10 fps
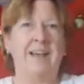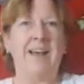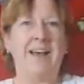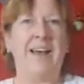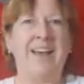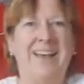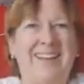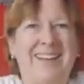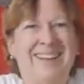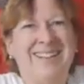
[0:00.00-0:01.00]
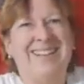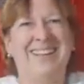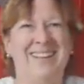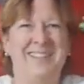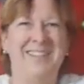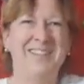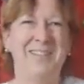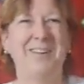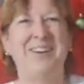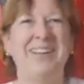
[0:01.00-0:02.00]
Hi, this is
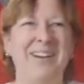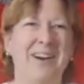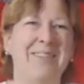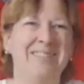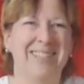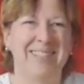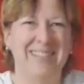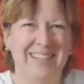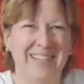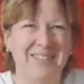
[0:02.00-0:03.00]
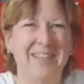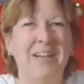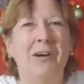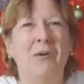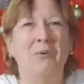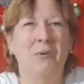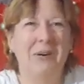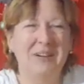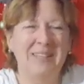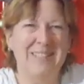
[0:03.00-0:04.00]
Lori the Armchair Chef.
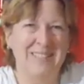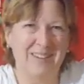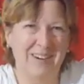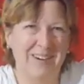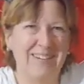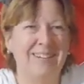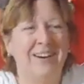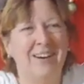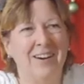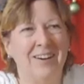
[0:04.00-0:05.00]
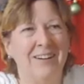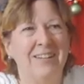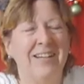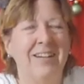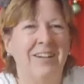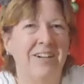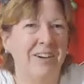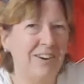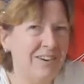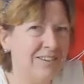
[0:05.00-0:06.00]
We're going to start our
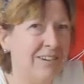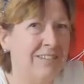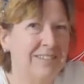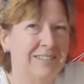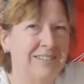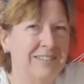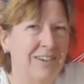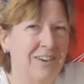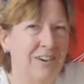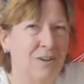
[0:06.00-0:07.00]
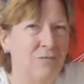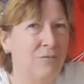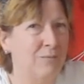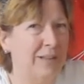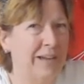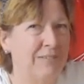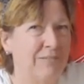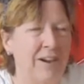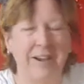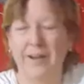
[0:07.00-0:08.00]
yarn haul from Black
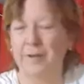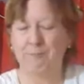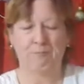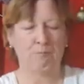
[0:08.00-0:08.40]
Friday.